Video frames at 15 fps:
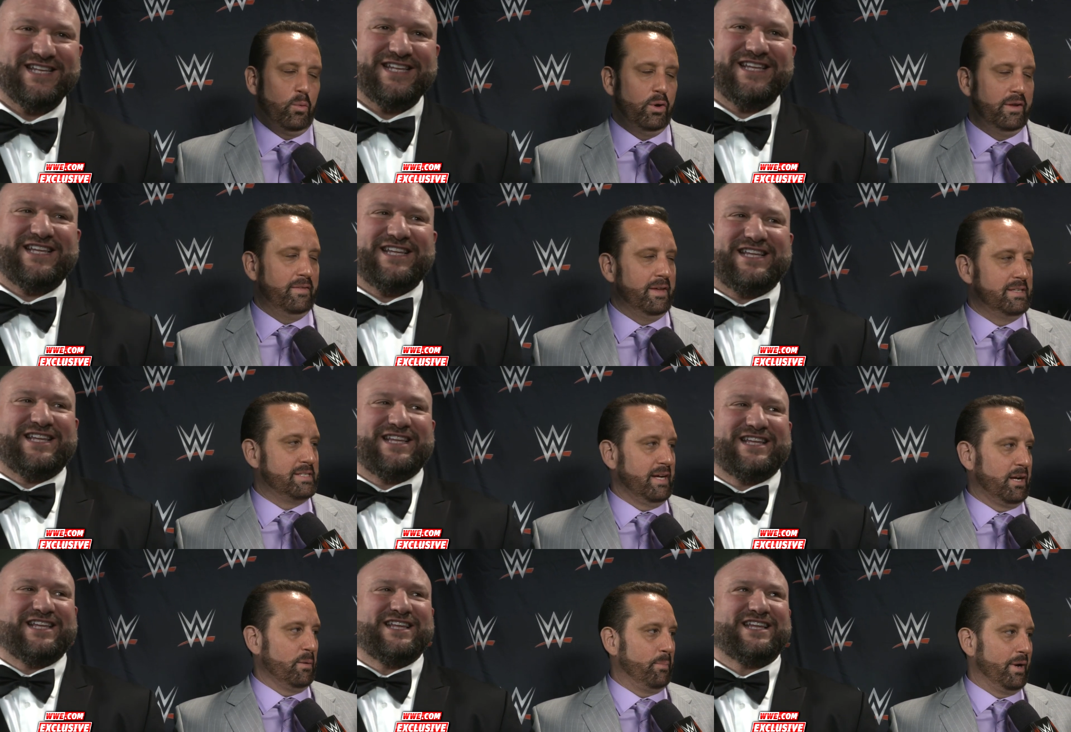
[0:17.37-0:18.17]
Speaker 1: wouldn't they
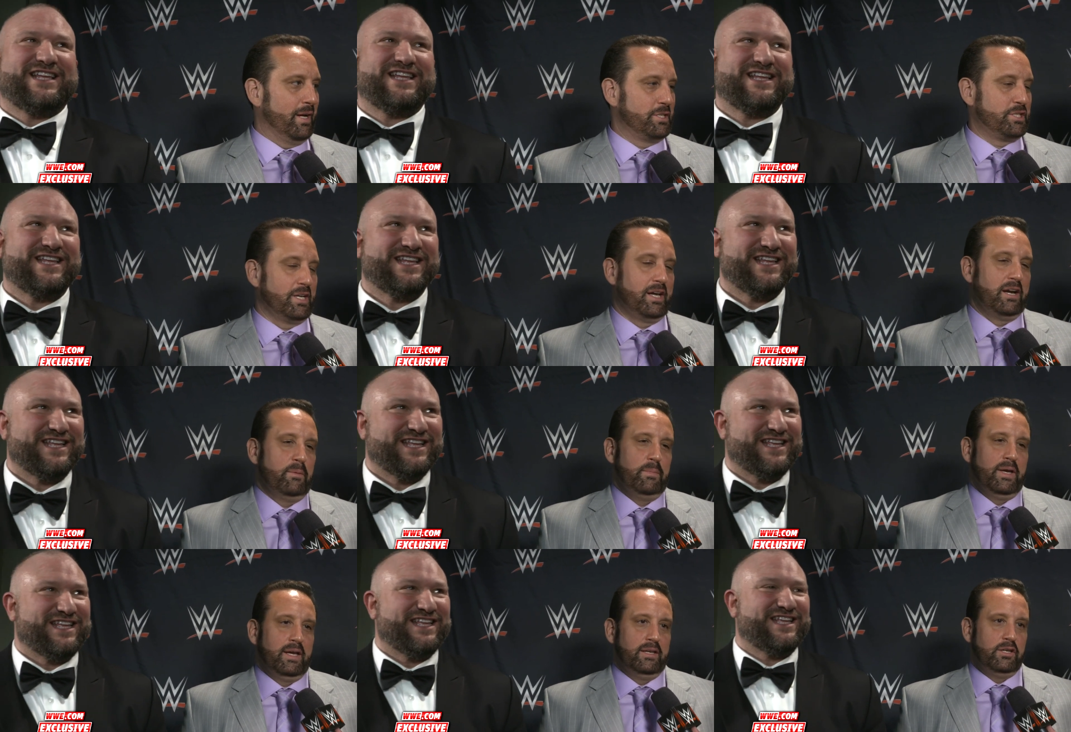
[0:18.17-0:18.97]
take a pot shot
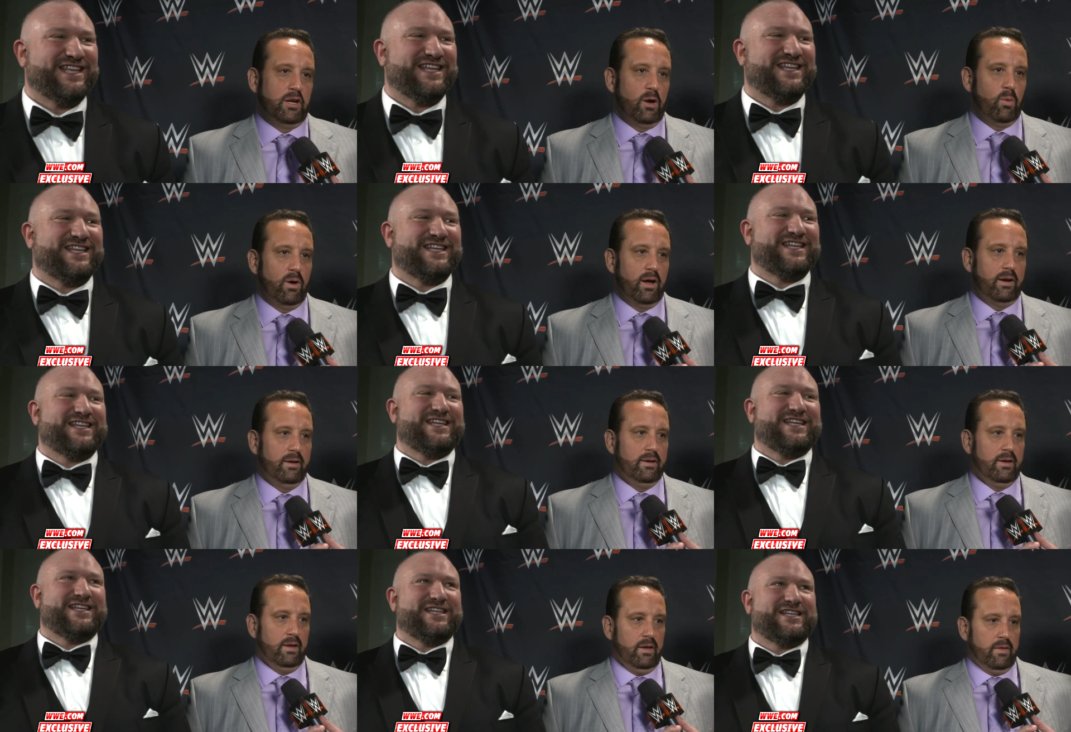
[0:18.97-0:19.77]
at me? And you know what?
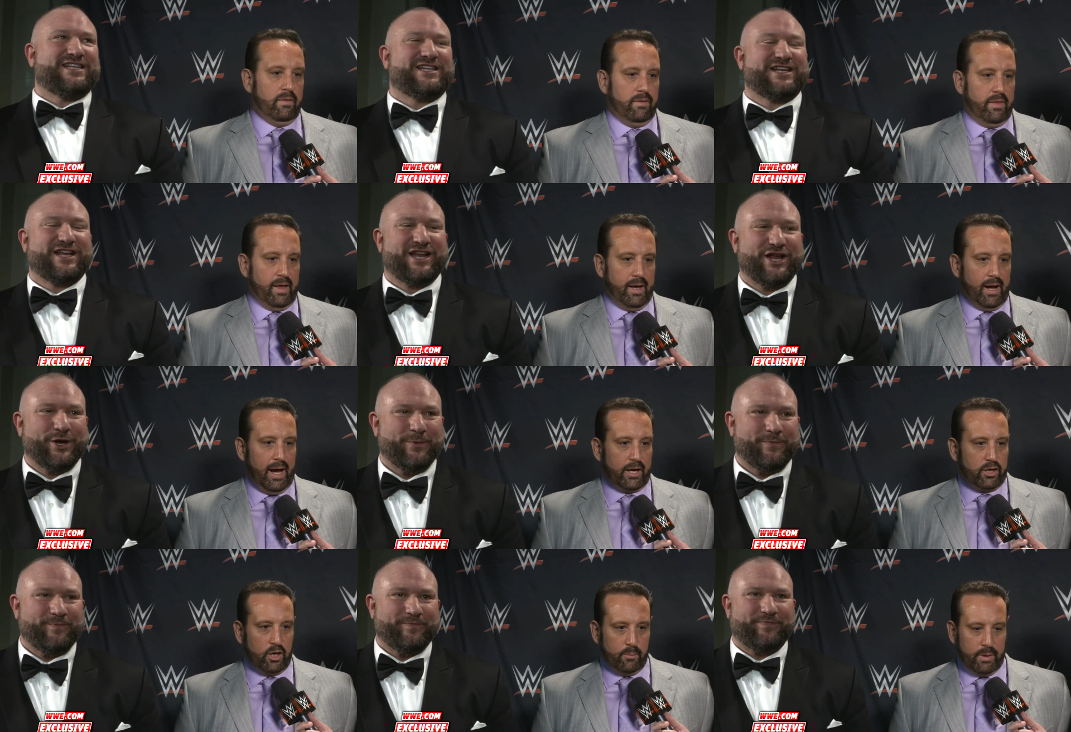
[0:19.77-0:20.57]
They,
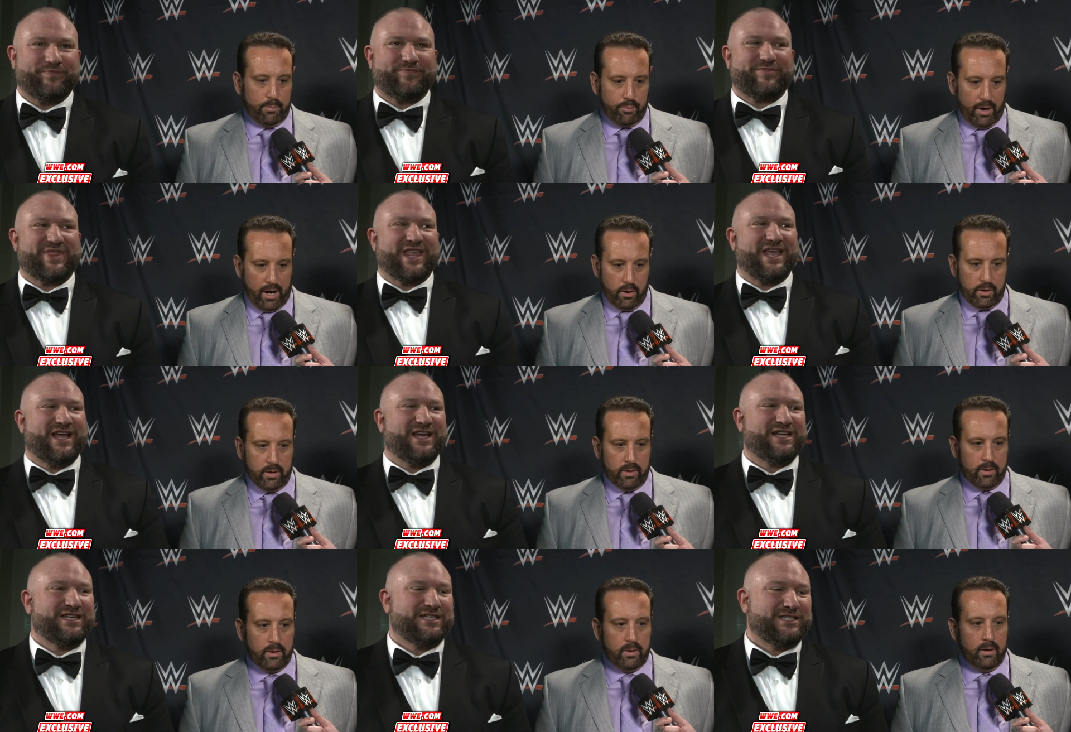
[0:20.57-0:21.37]
I couldn't be
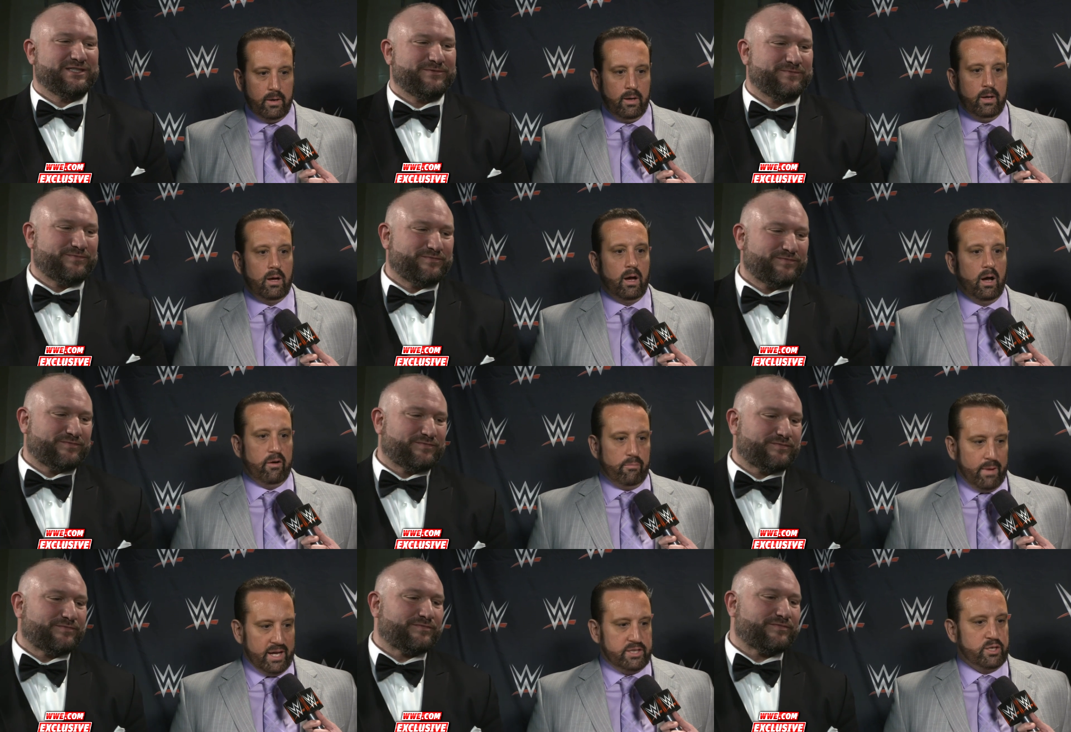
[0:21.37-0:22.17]
prouder
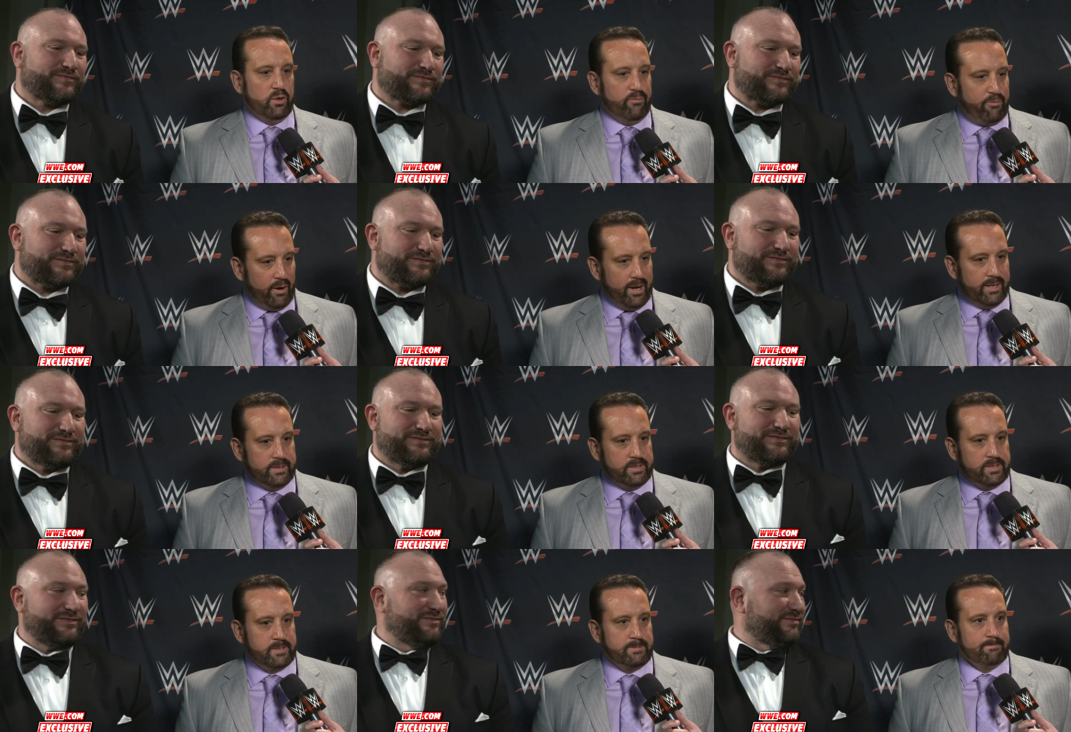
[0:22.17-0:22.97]
of my two
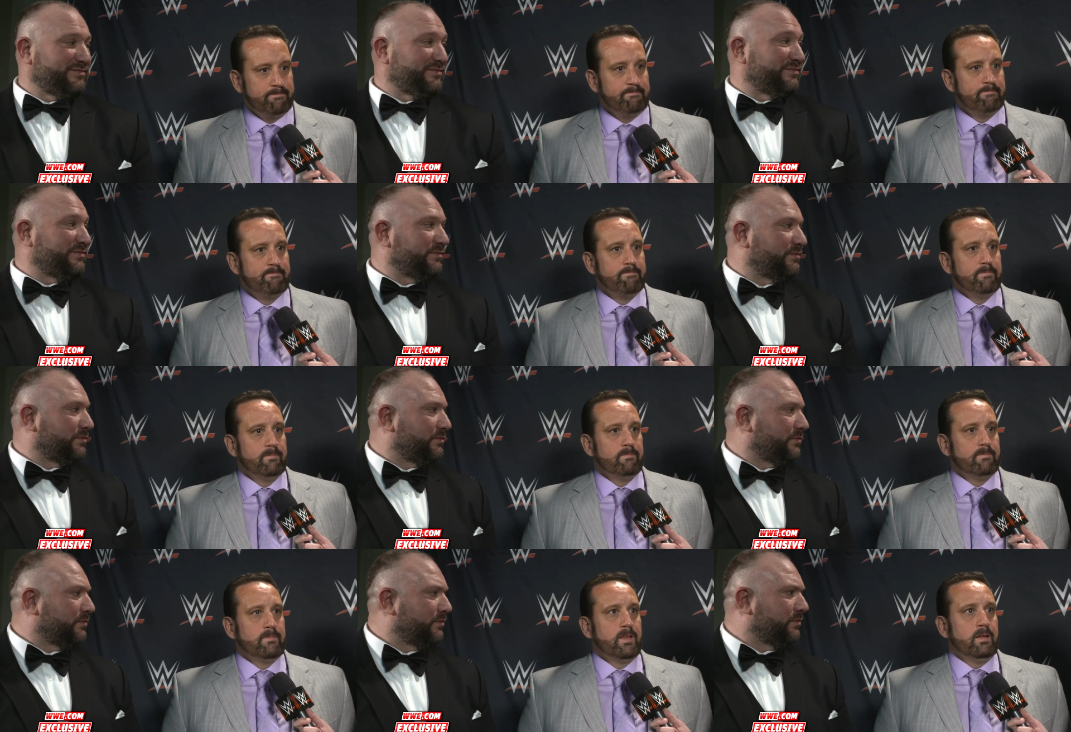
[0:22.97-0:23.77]
friends.
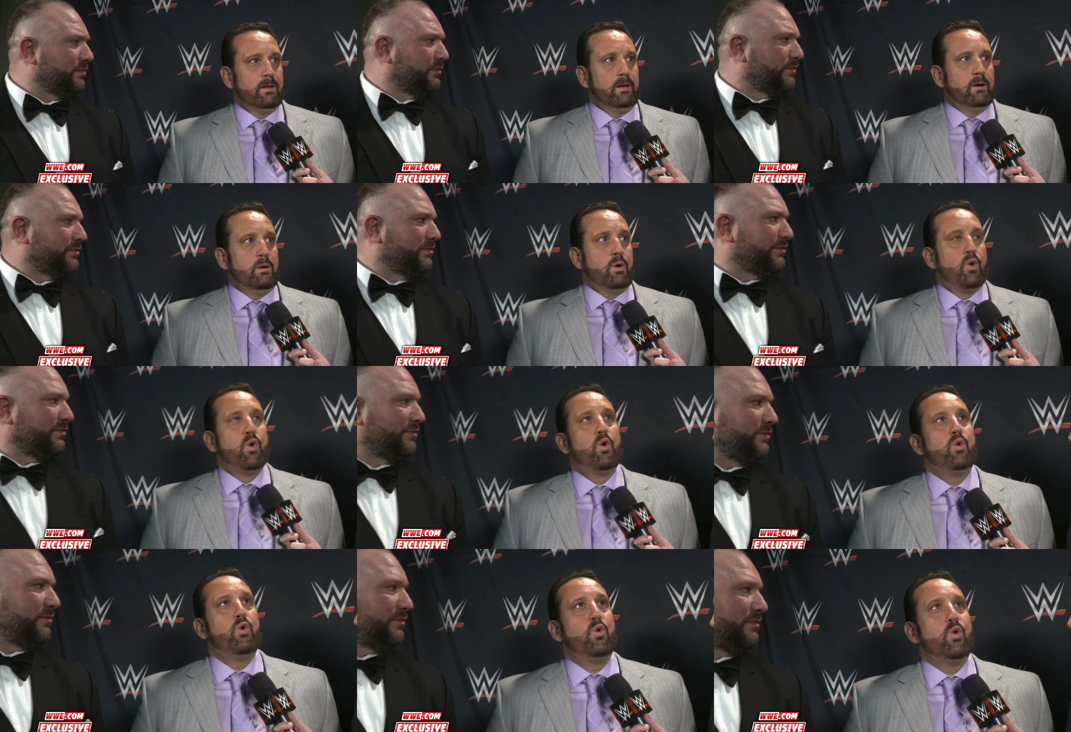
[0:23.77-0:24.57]

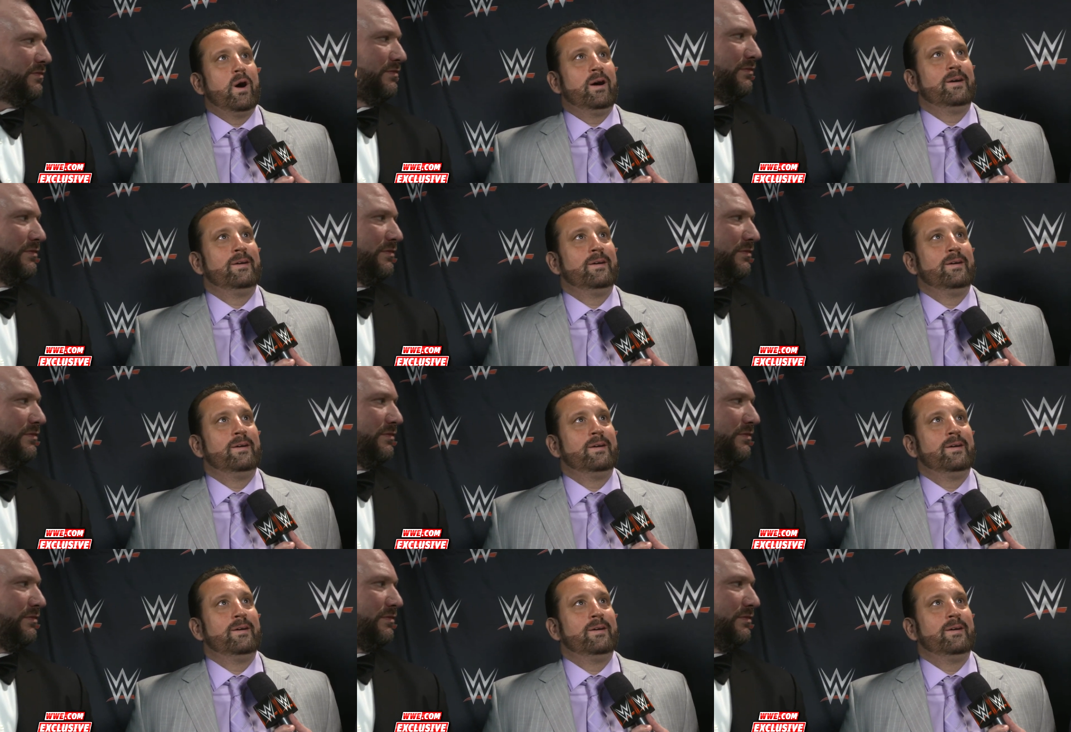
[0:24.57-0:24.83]
Ooh,